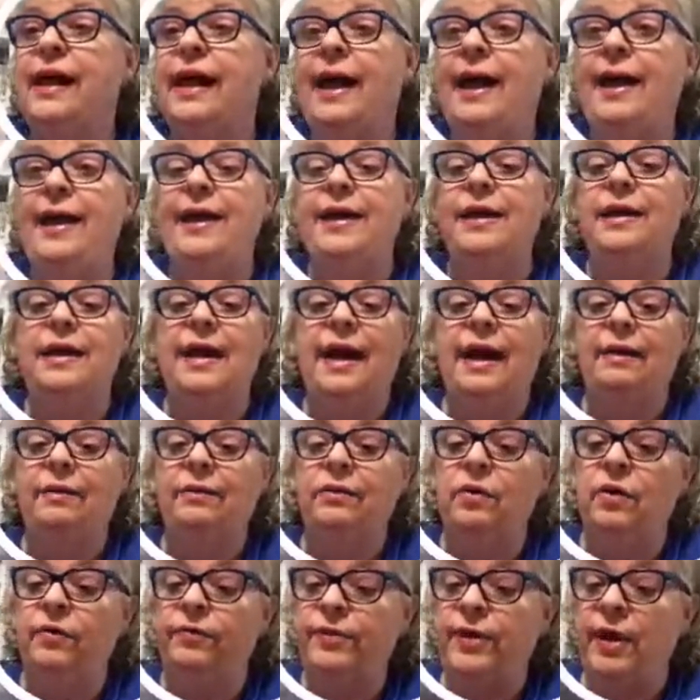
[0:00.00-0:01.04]
And I don't
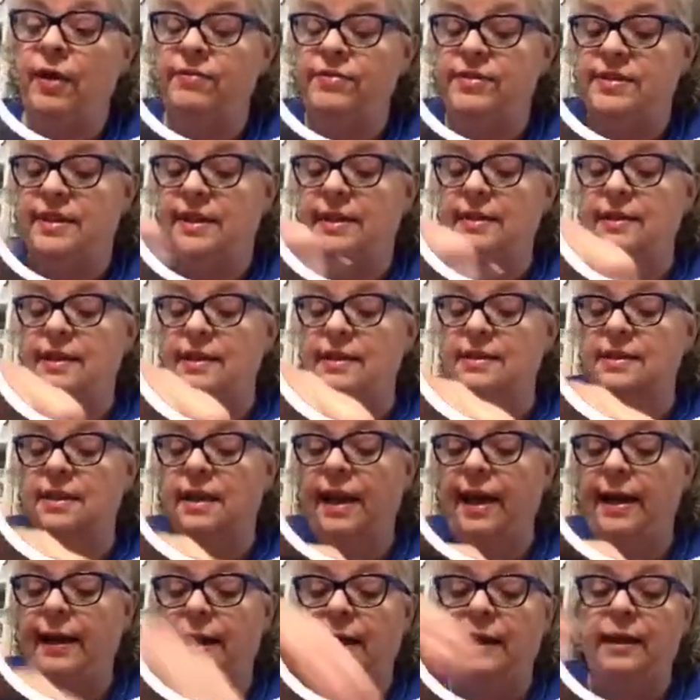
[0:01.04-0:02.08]
know if y'all have seen these
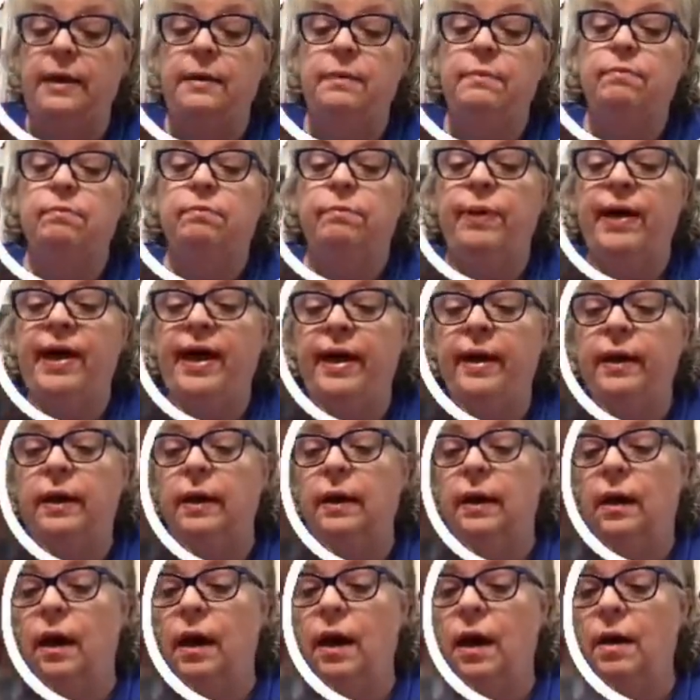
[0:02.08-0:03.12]
lately, but
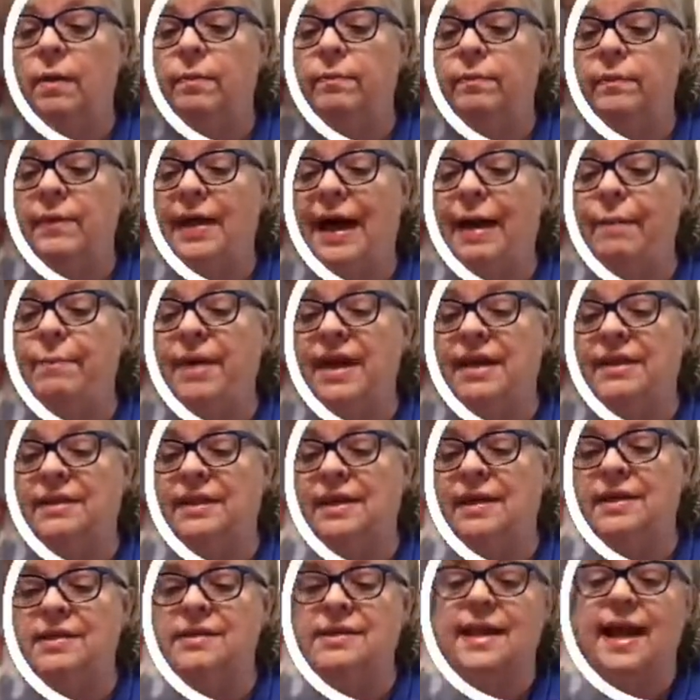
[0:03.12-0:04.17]
I made these